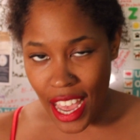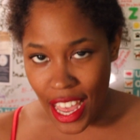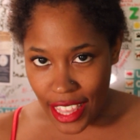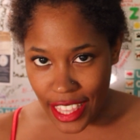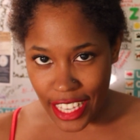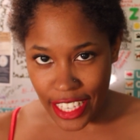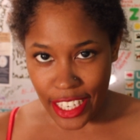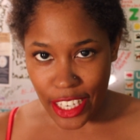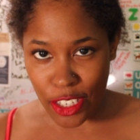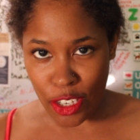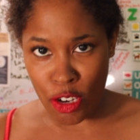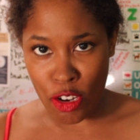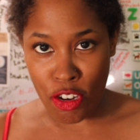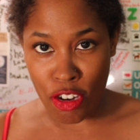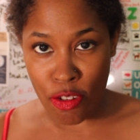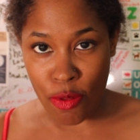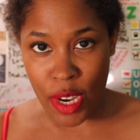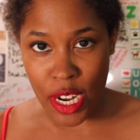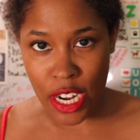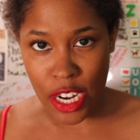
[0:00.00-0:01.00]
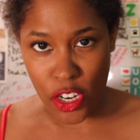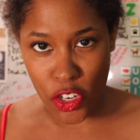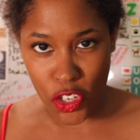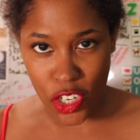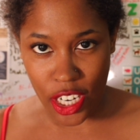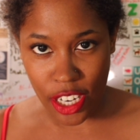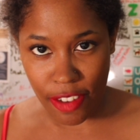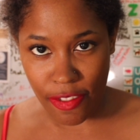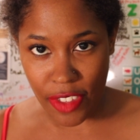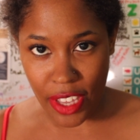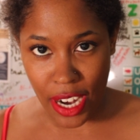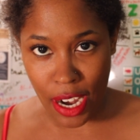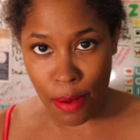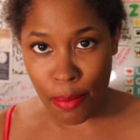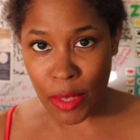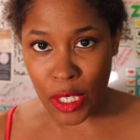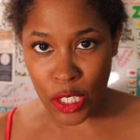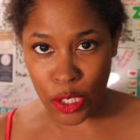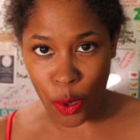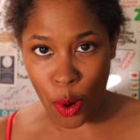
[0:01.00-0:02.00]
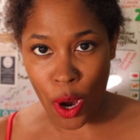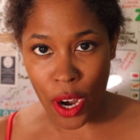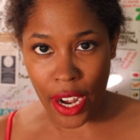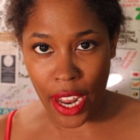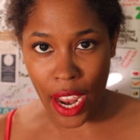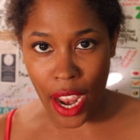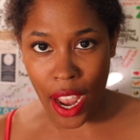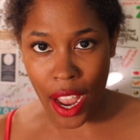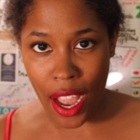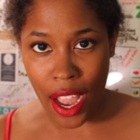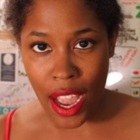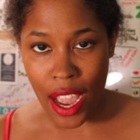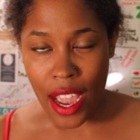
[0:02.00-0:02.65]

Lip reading: This is a new initiative that I'm starting,